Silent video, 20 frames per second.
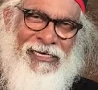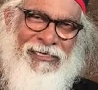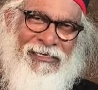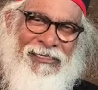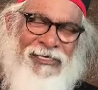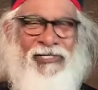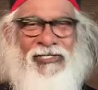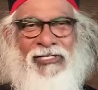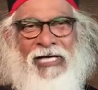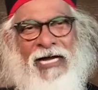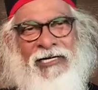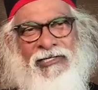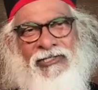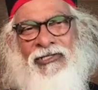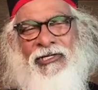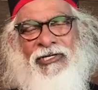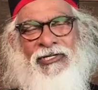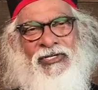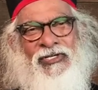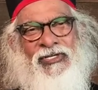is
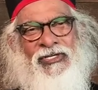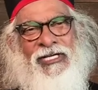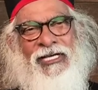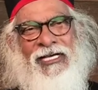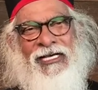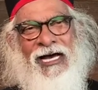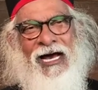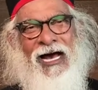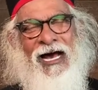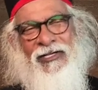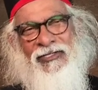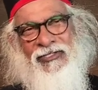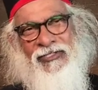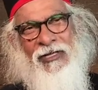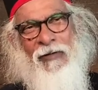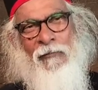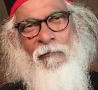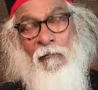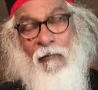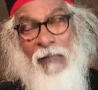addressed as
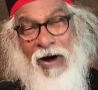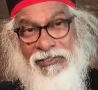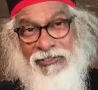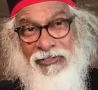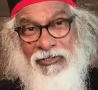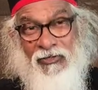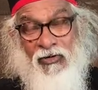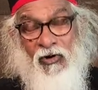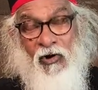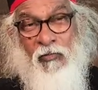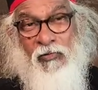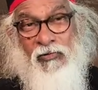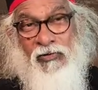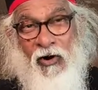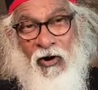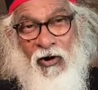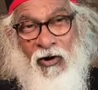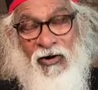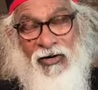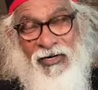the Mother of
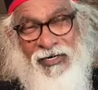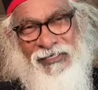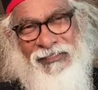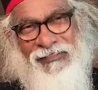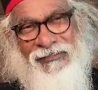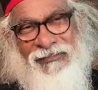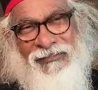God.